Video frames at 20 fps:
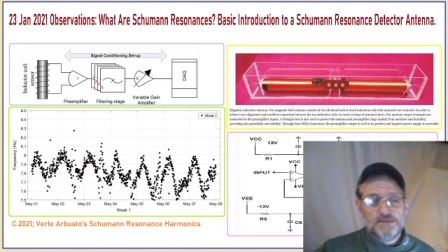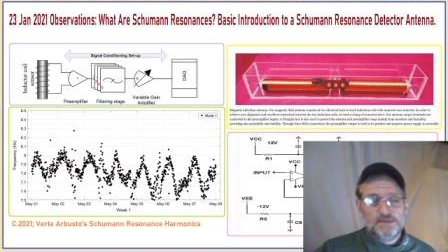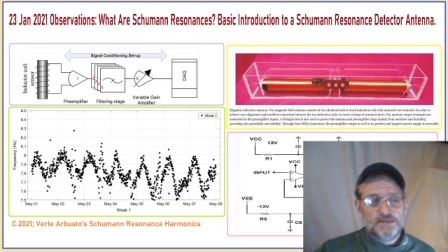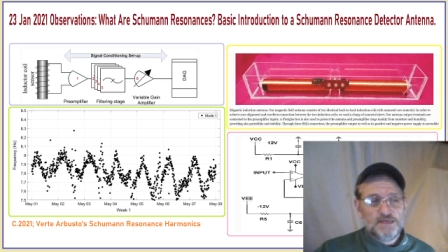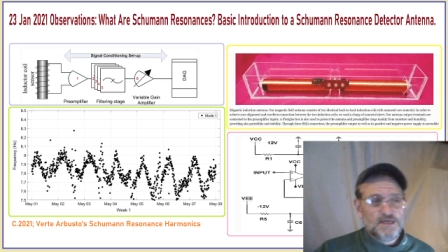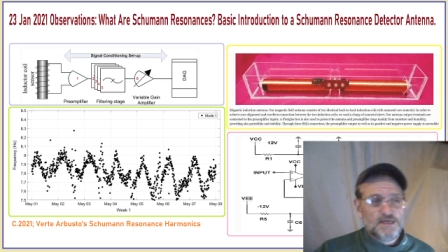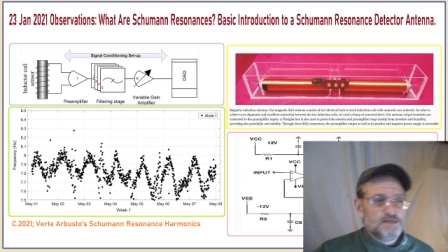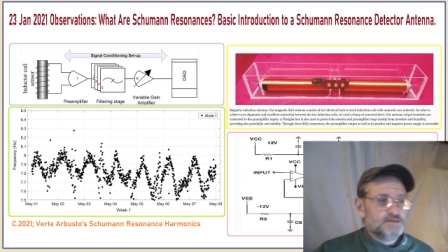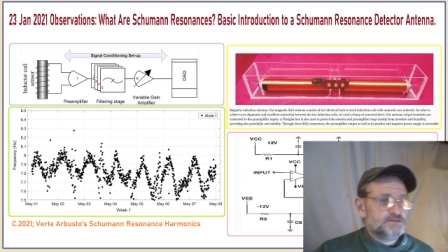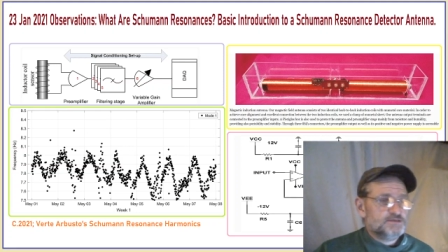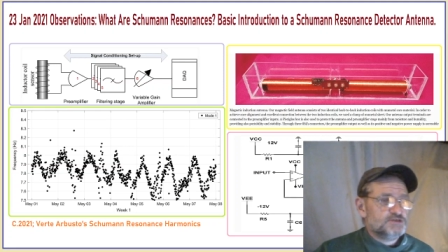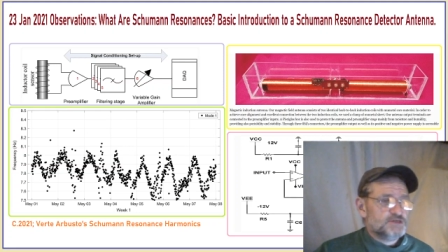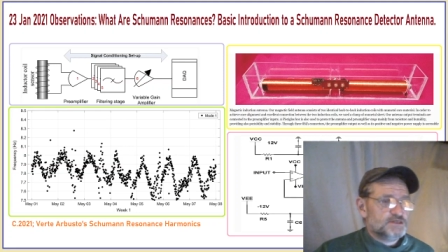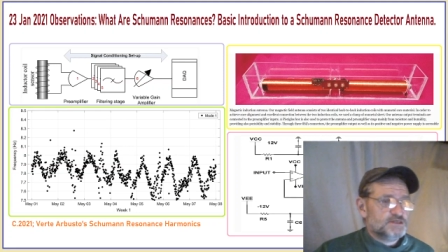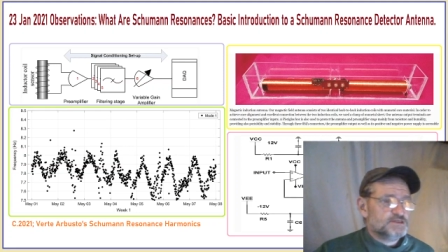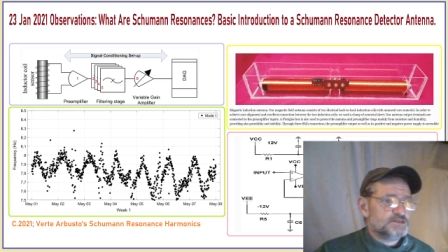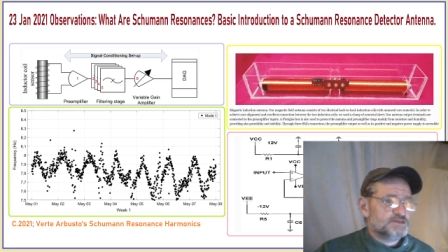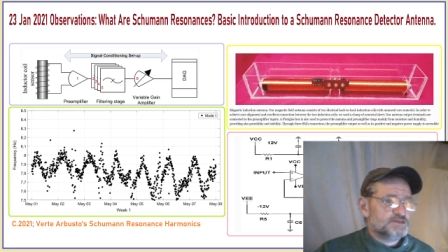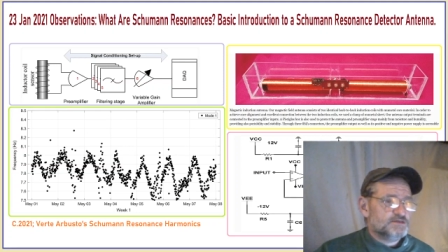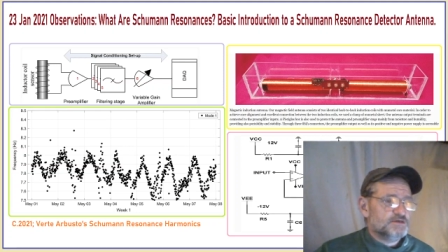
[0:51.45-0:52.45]
Got a
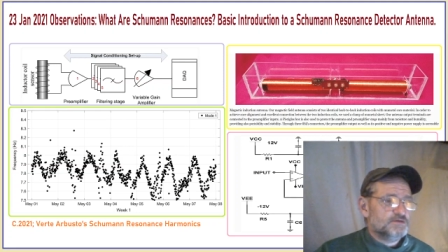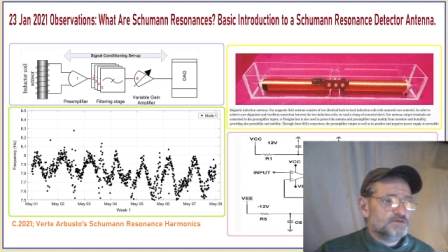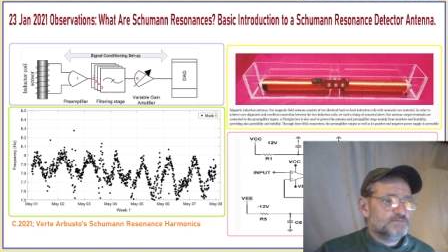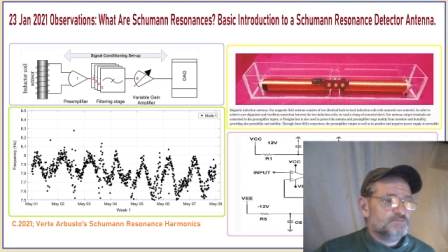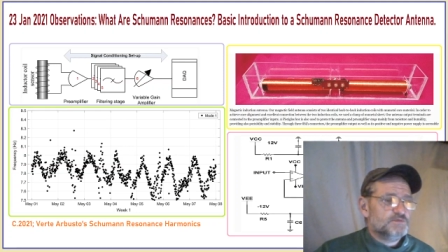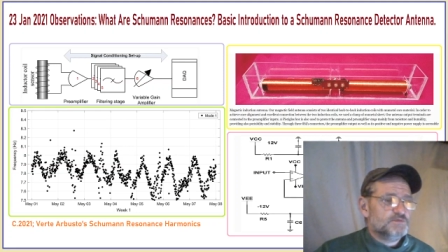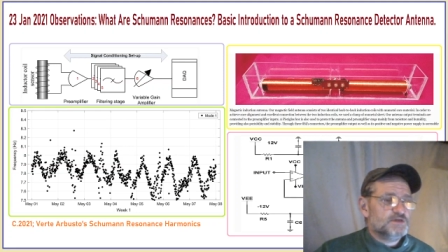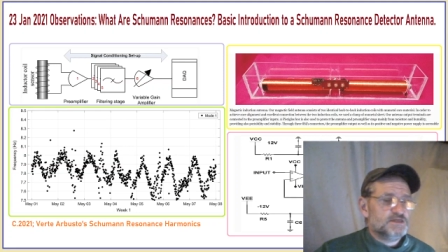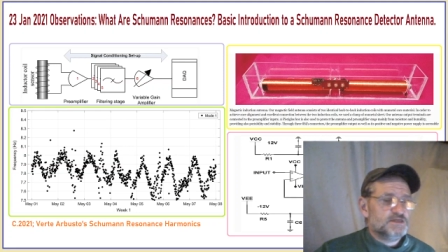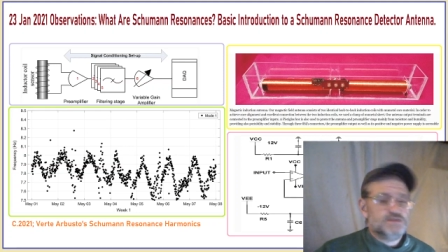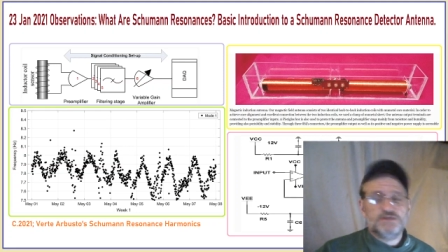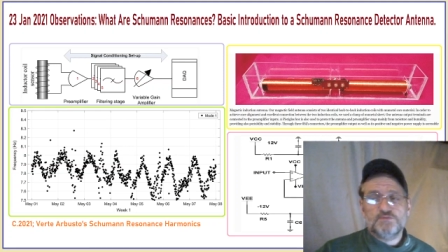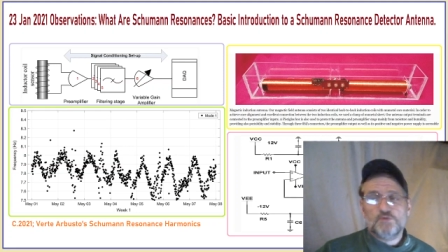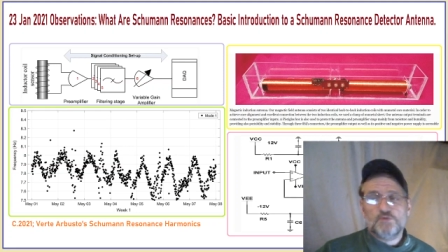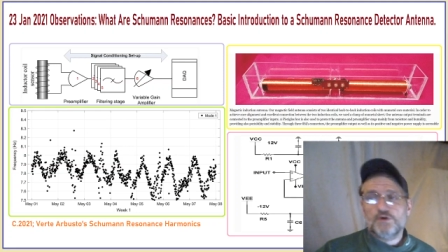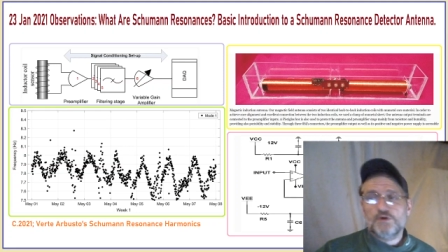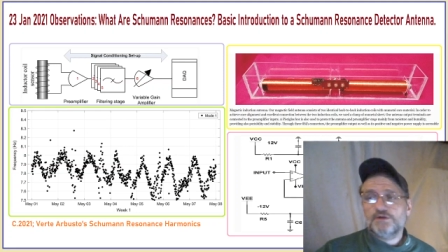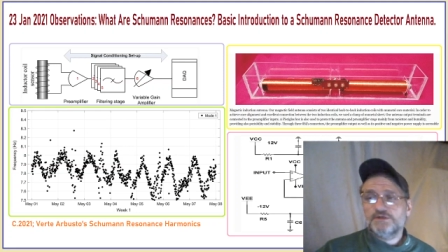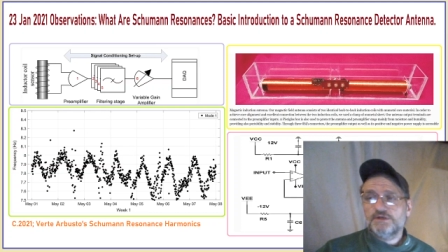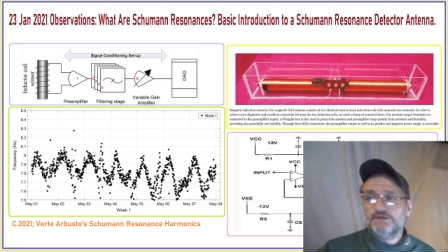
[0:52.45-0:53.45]
chance to get some
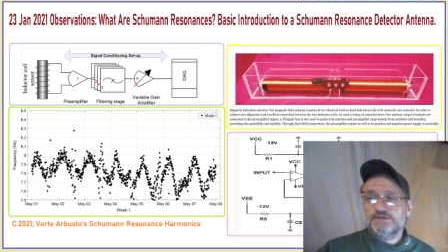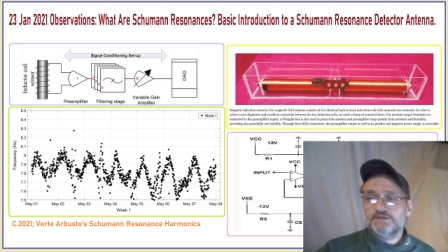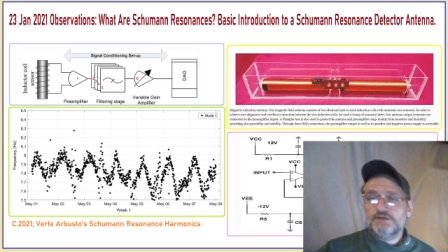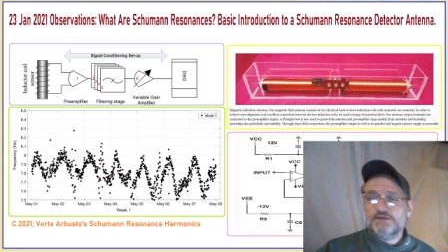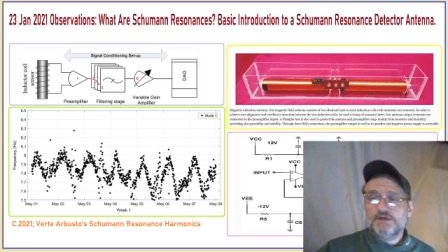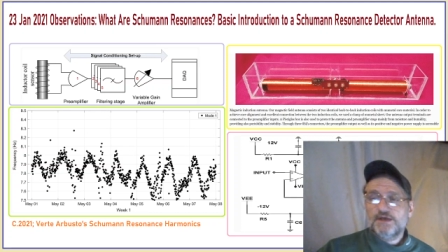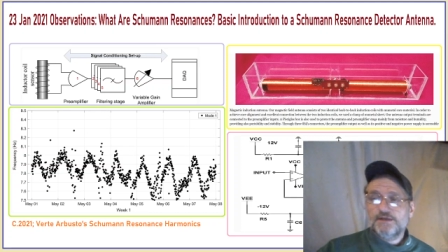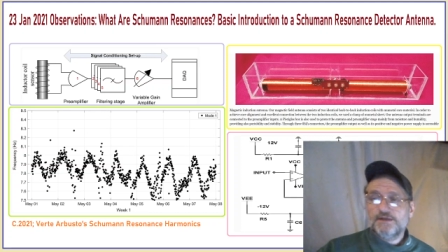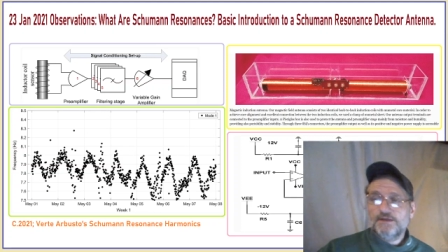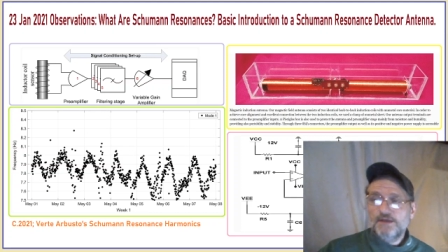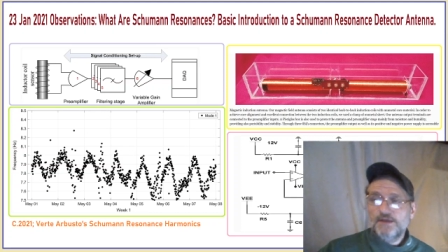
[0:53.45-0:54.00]
work done today.